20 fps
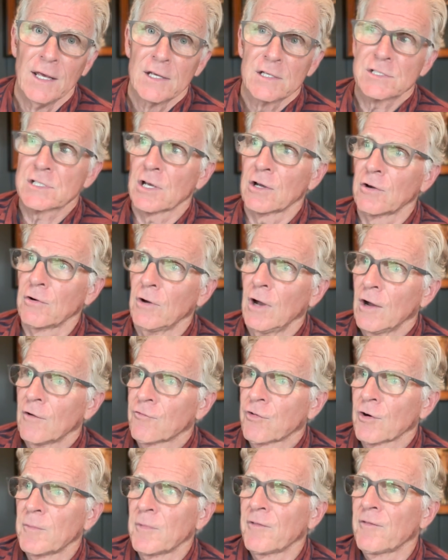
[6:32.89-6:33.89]
So
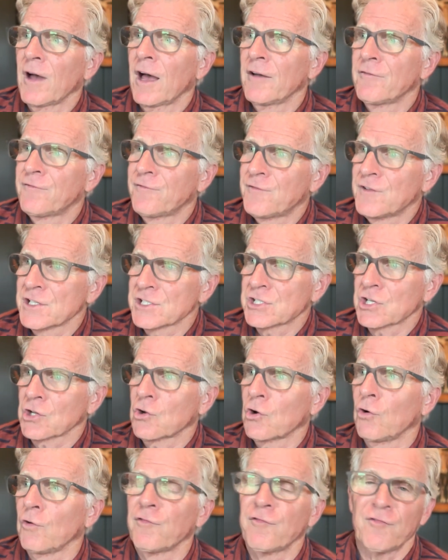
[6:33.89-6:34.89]
from a
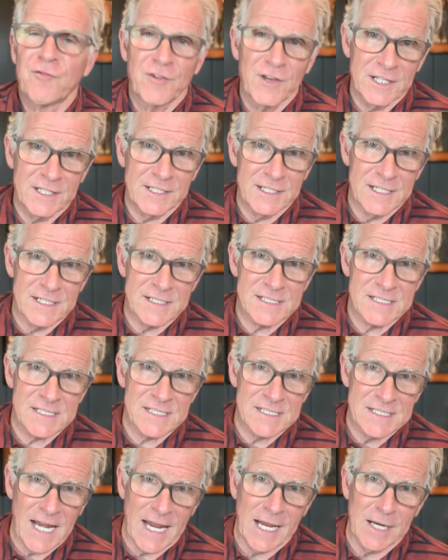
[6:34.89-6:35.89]
physical fitness
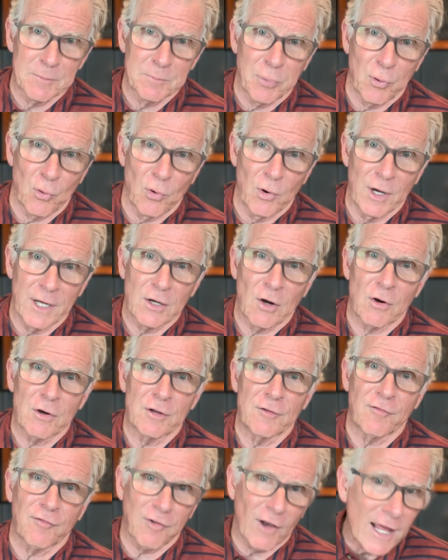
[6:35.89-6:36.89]
standpoint, are
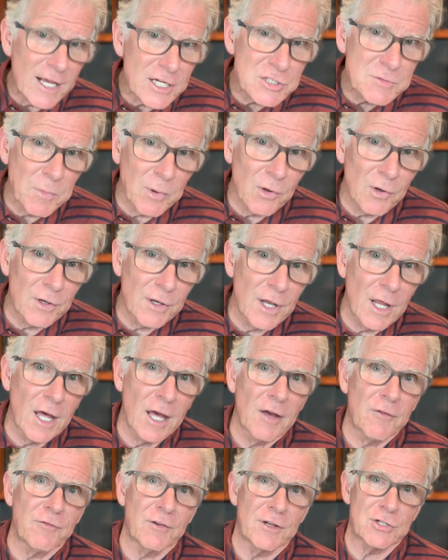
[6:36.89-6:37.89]
you flexible
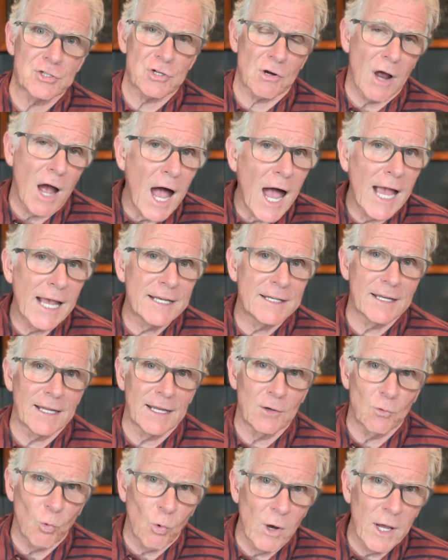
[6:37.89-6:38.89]
enough? Is your height
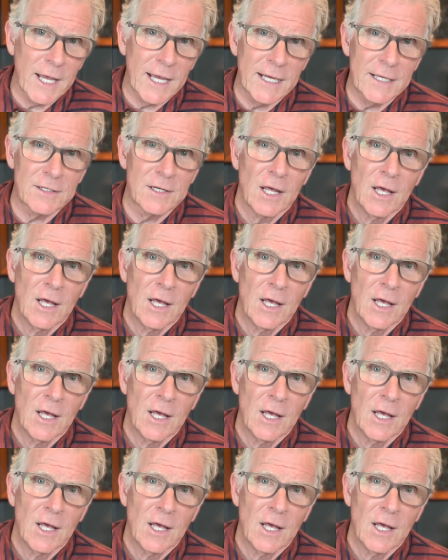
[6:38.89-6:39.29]
and weight?